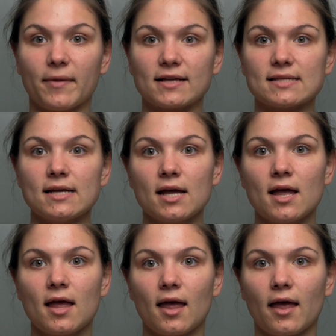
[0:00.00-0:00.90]
Pixi.
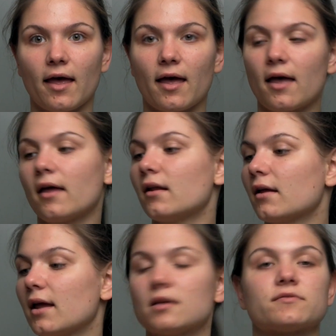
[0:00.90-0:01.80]
It
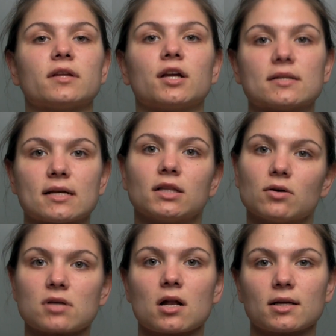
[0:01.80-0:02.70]
is really good. It's a
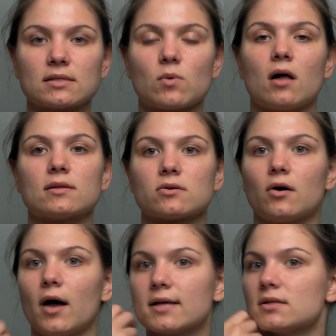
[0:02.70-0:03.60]
glow tonic as well, and
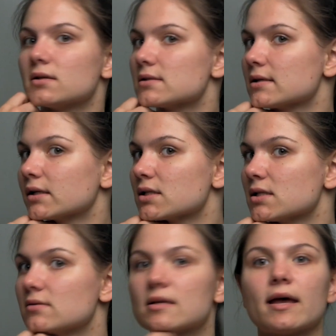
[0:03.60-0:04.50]
so as you can see, I
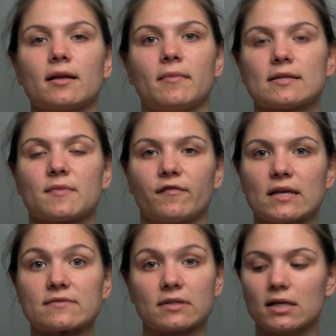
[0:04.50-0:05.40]
just used it and it makes my
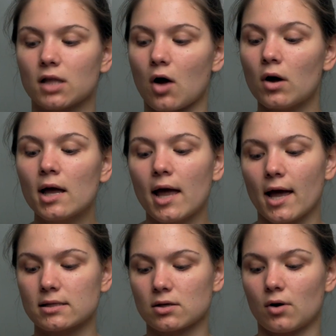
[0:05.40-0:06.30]
face really glow.
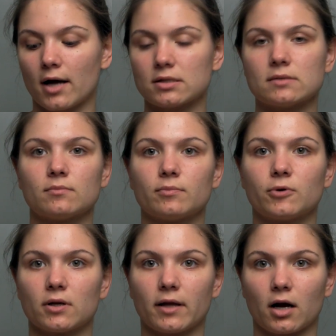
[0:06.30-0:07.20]
And so I just
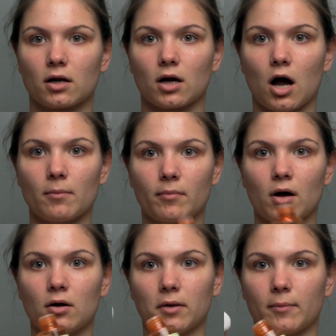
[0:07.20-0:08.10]
put it on a cotton
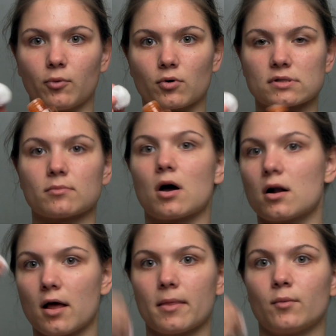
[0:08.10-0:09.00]
ball and pour some
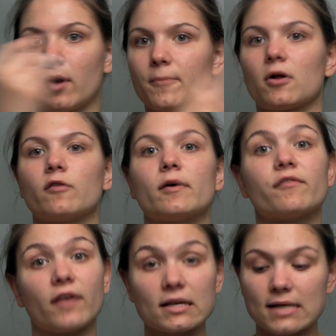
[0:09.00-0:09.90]
on and then wipe it all over my
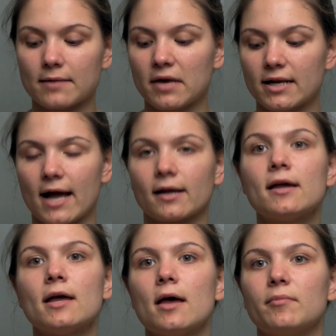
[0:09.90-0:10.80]
face and my neck,
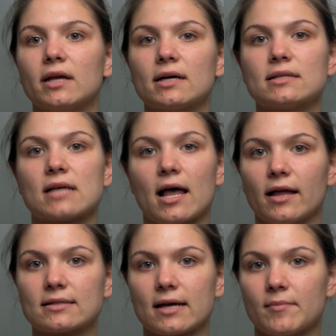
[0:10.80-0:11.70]
because I
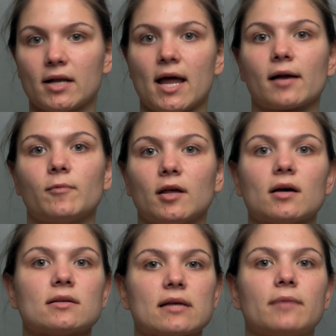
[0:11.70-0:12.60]
like to get my neck,
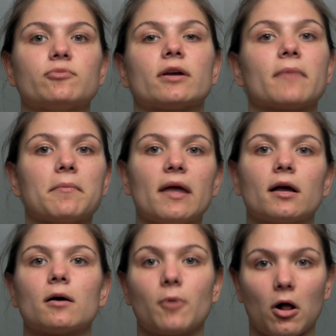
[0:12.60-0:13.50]
because I bring my
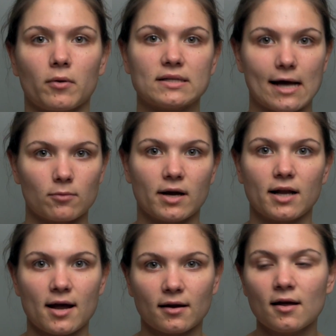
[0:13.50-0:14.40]
makeup all the way down my
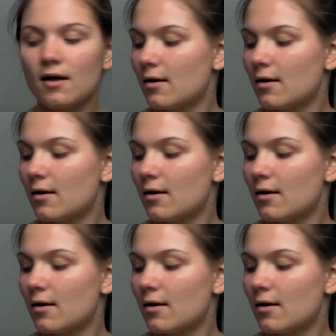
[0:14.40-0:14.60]
neck.